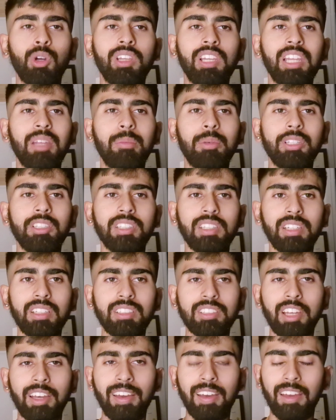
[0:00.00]

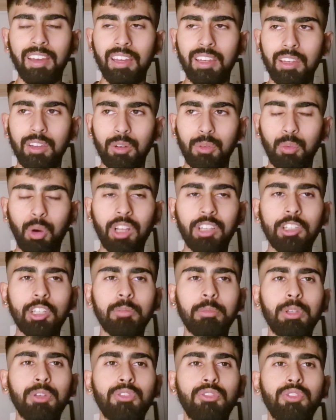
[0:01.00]
liberties, what they'll
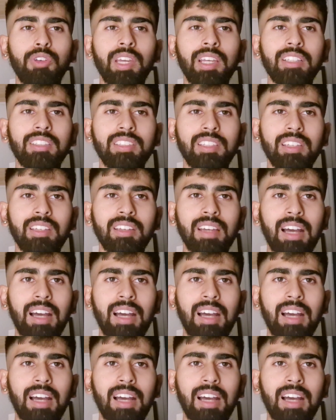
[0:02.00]
be facing